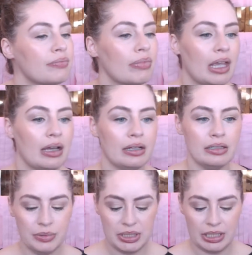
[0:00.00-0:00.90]
I had
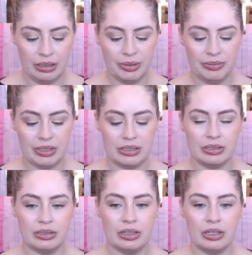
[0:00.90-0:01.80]
someone tell me once
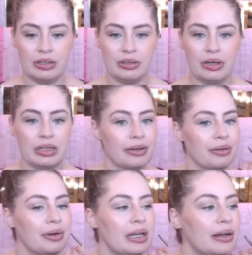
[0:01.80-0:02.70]
who had like
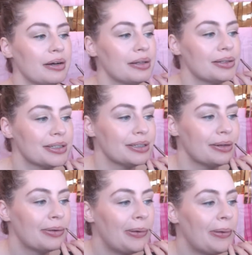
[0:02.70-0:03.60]
red hair that she
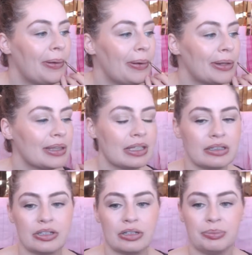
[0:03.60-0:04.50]
didn't think
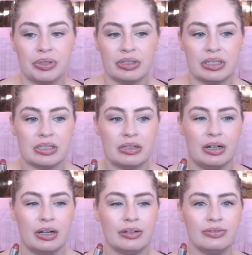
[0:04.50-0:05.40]
she could pull this
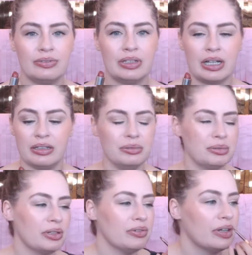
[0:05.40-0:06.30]
off. I don't
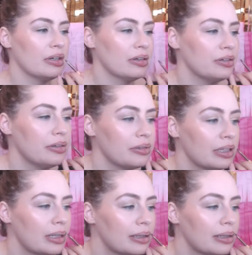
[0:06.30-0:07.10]
know if I agree with that.